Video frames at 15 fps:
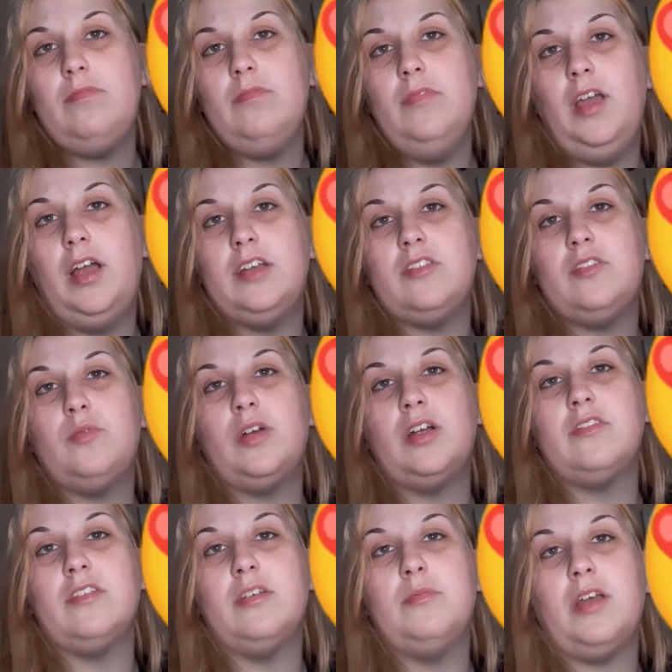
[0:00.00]
I
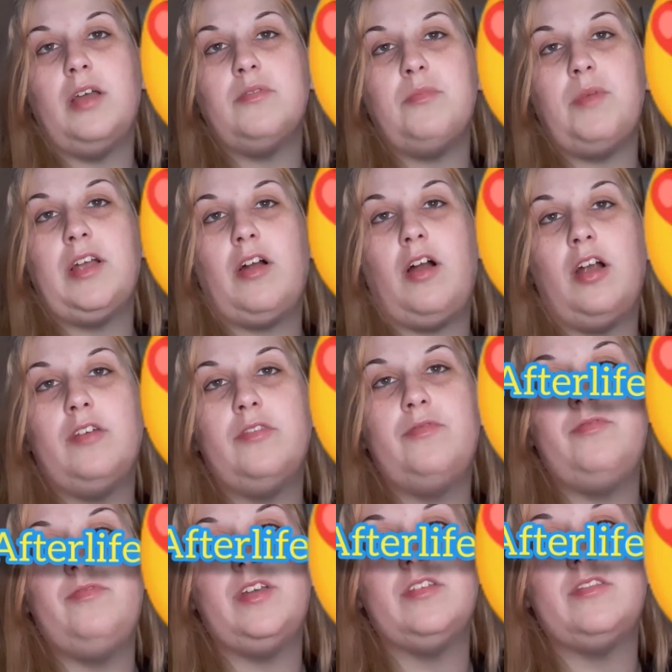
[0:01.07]
swear sometimes my card
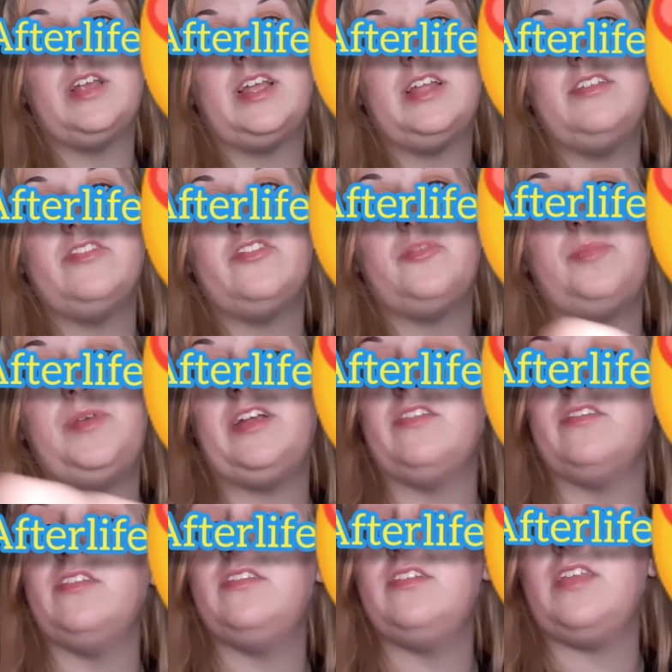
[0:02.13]
feels like it
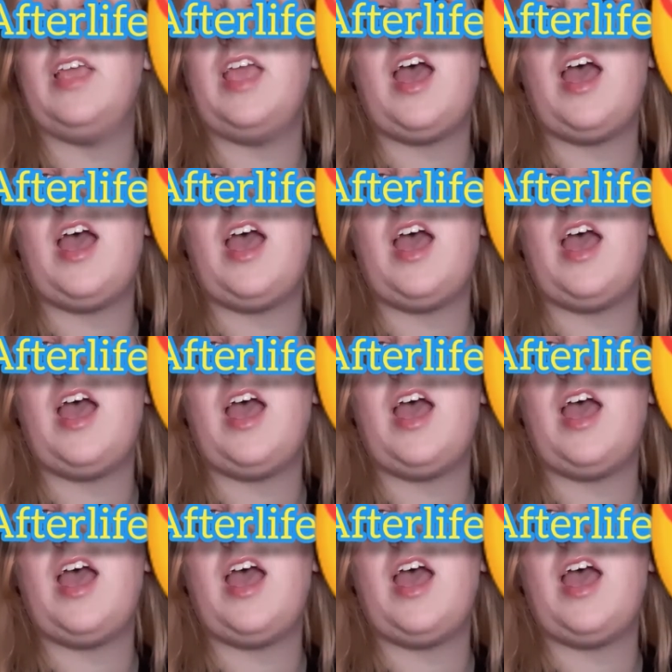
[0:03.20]
disappears into the